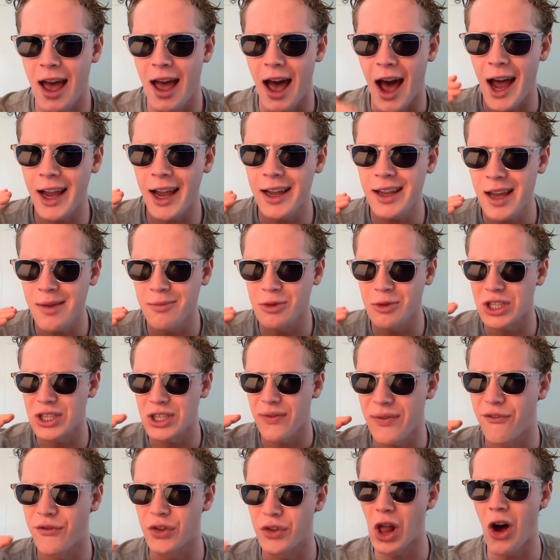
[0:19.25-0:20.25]
I am just
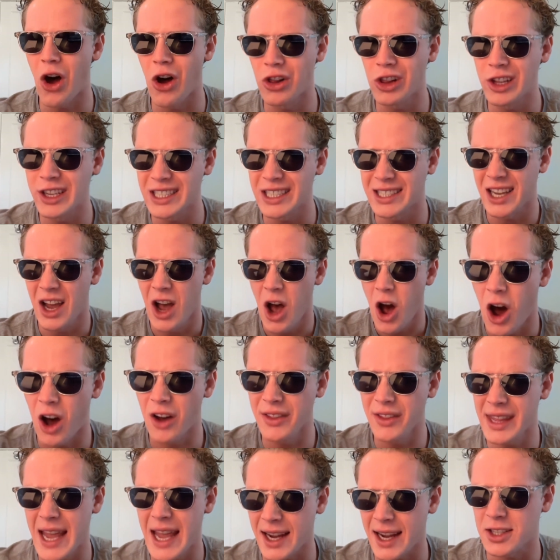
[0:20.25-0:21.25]
flawless
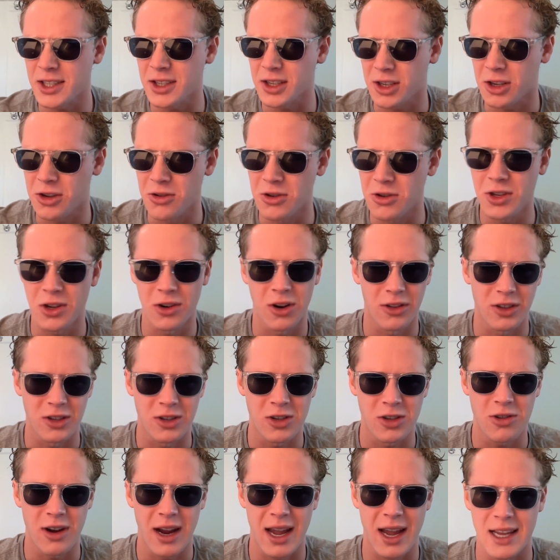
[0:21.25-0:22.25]
on the execution on these
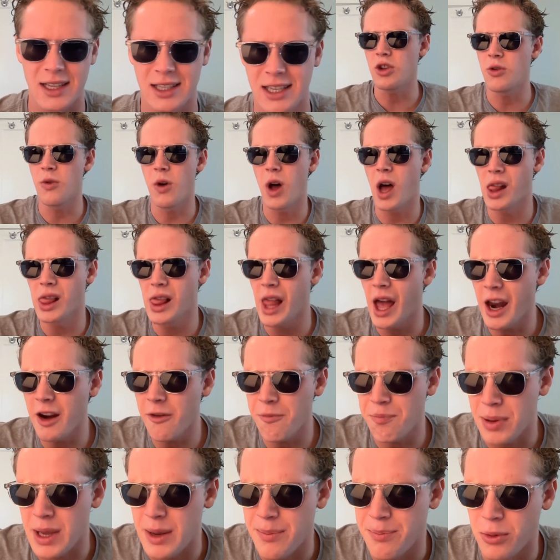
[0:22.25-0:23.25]
trades. A lot
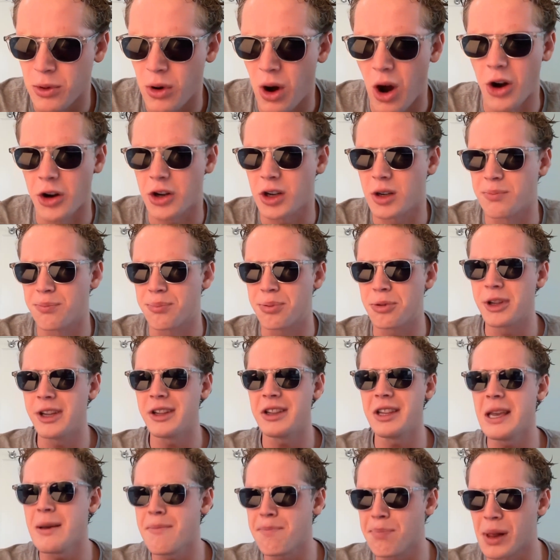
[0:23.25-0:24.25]
of people are
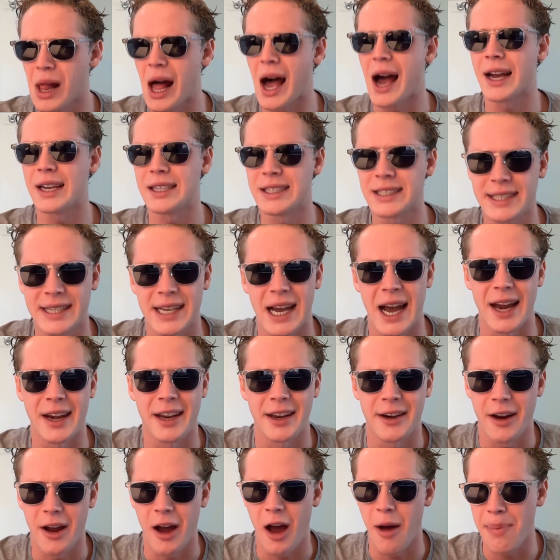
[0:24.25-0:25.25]
completely
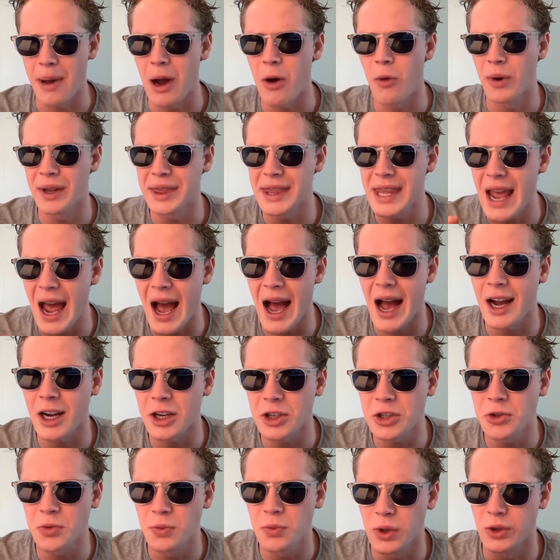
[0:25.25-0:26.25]
blindsided about what the
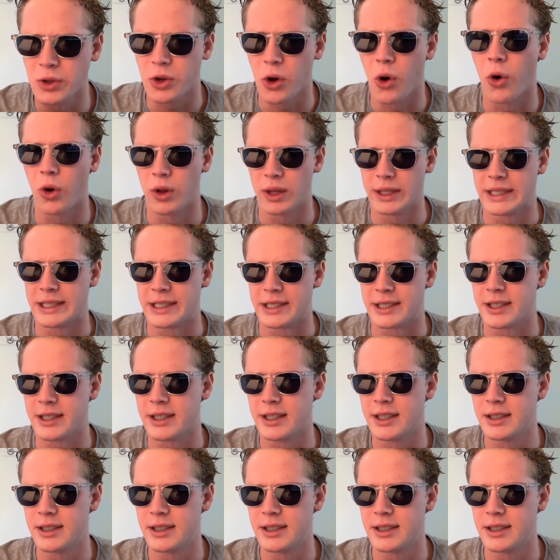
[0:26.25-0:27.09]
actual goal is.